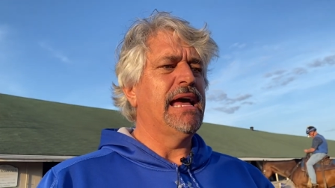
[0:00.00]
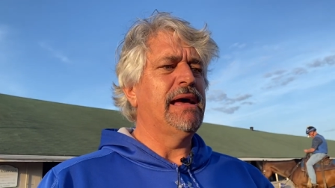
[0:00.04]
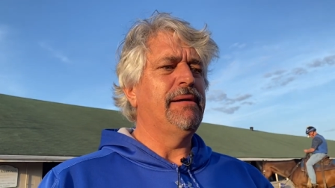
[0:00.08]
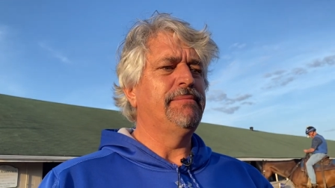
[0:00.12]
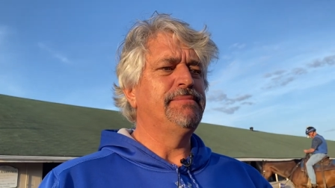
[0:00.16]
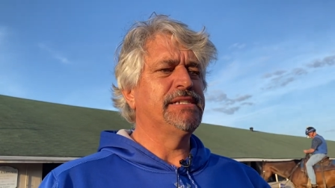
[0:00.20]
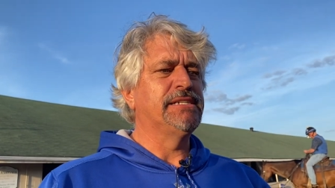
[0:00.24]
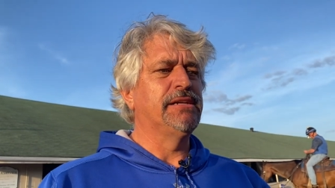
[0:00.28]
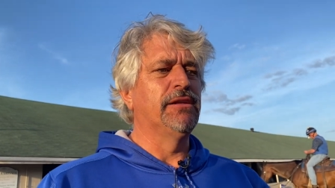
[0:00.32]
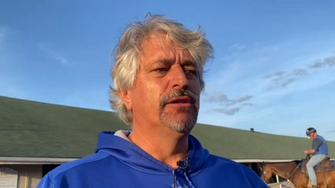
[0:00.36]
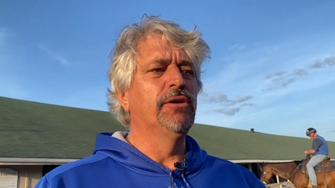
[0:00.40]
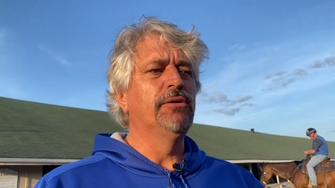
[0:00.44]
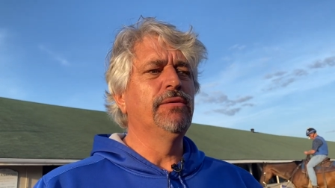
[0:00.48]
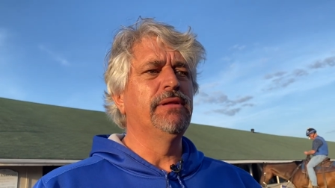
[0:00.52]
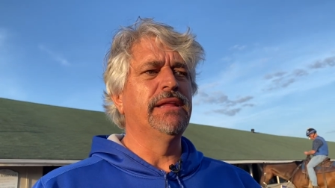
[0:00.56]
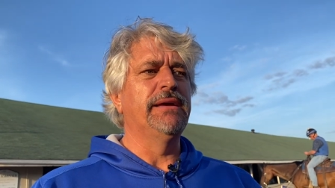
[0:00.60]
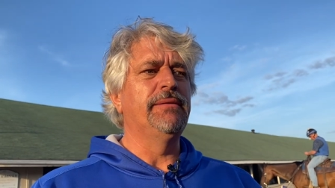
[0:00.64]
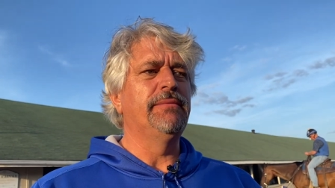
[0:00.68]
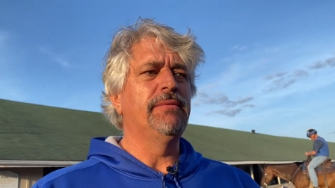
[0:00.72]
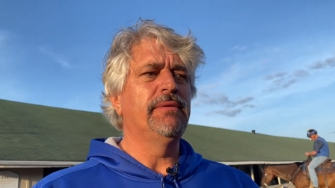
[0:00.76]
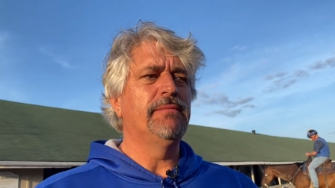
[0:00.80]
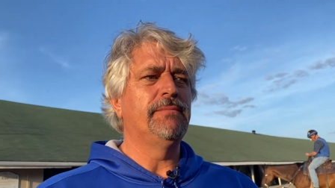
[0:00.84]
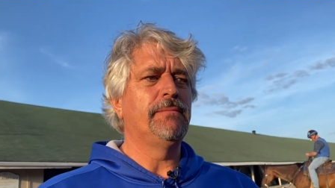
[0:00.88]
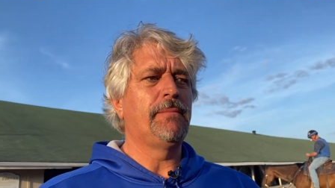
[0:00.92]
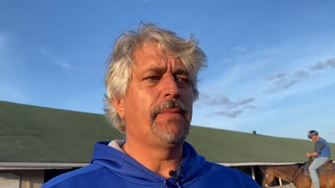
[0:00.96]
Or is that all part
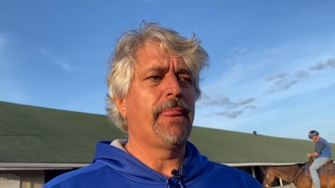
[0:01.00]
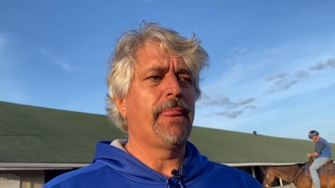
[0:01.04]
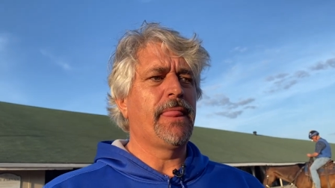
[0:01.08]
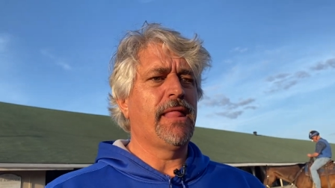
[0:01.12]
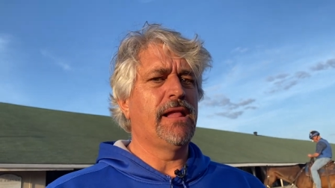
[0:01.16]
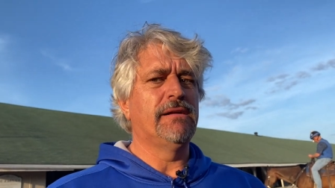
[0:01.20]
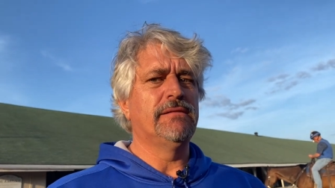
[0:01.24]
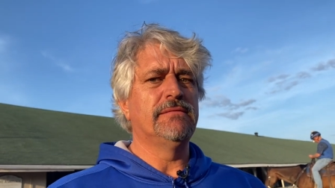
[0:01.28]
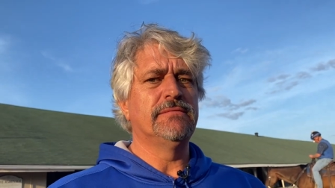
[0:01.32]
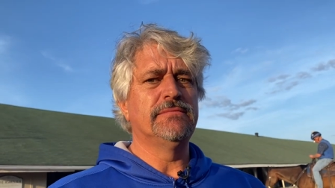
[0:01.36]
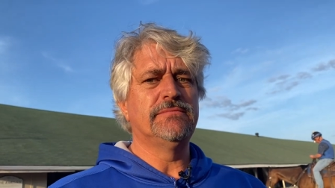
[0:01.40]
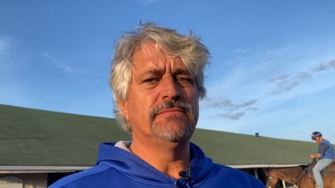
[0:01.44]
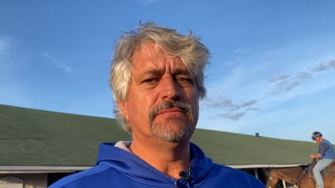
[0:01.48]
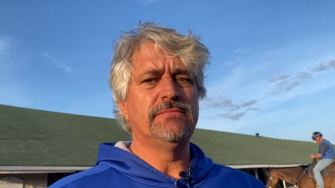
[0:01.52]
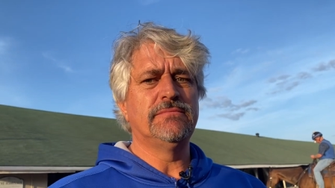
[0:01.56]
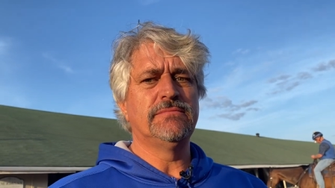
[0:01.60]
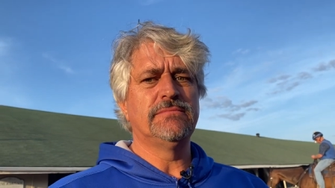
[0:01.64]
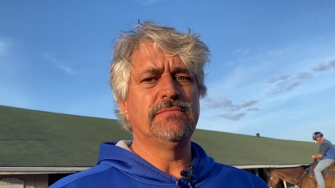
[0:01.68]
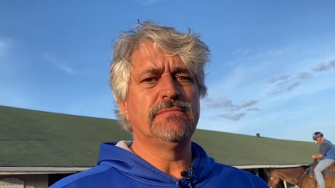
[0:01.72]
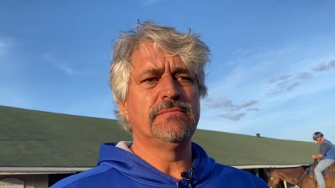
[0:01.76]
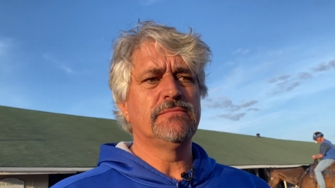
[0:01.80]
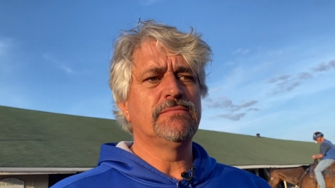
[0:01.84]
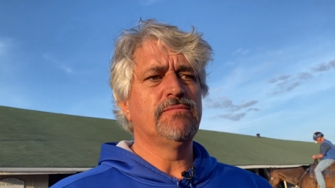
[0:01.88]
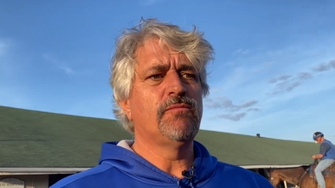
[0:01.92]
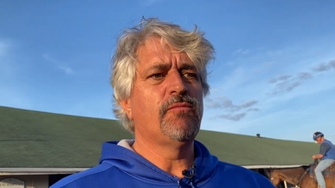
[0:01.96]
of talent? You got
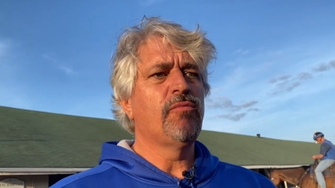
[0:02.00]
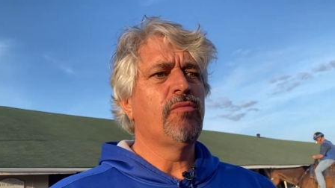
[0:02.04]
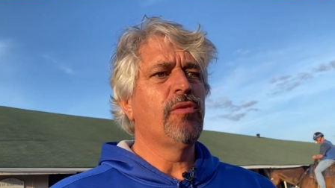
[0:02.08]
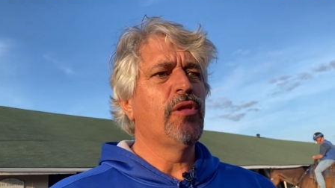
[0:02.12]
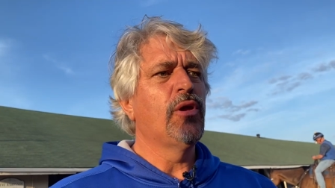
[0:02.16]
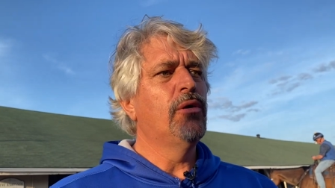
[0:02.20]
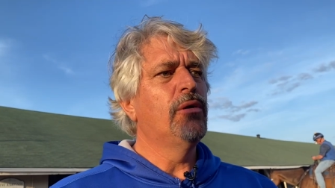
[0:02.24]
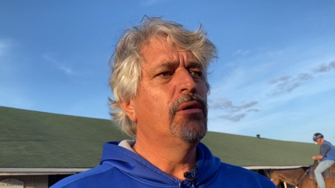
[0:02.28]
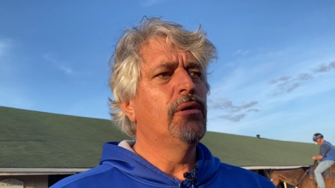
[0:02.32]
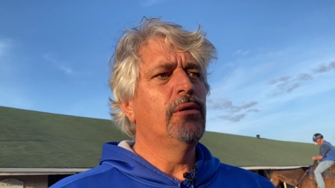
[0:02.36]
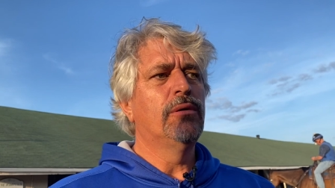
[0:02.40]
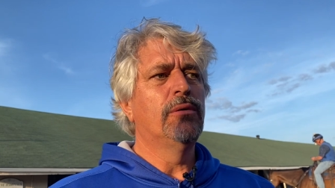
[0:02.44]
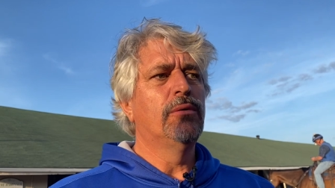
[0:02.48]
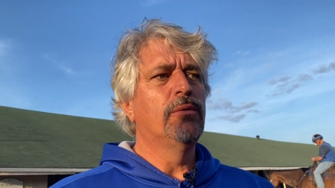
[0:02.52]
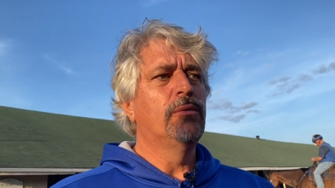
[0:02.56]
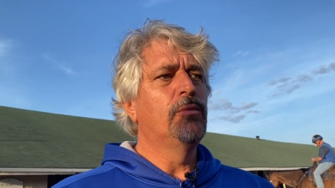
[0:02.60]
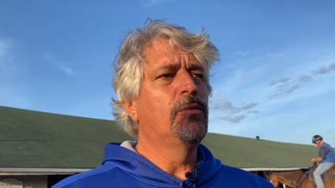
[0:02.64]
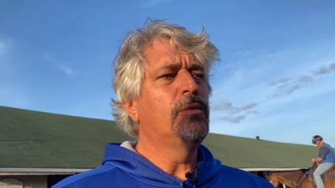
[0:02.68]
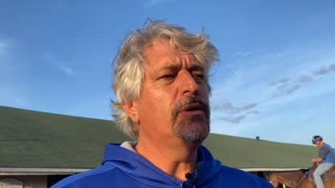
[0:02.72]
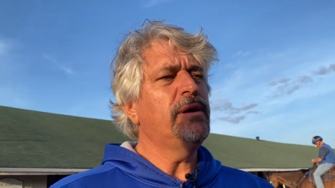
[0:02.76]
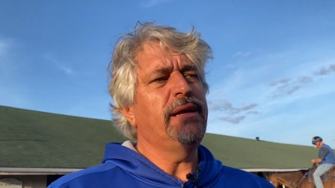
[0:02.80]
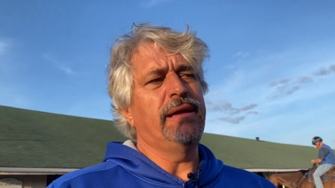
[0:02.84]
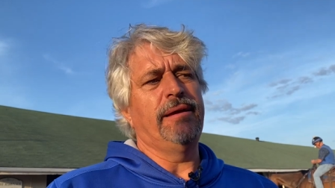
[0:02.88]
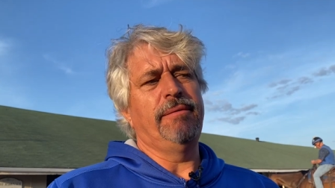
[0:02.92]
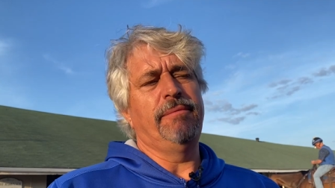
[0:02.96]
to have the mind to have the
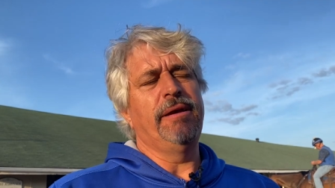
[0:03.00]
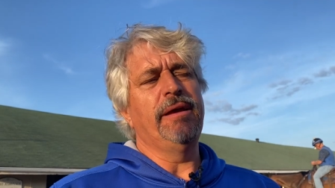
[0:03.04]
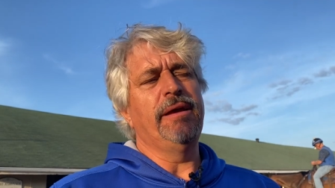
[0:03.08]
talent.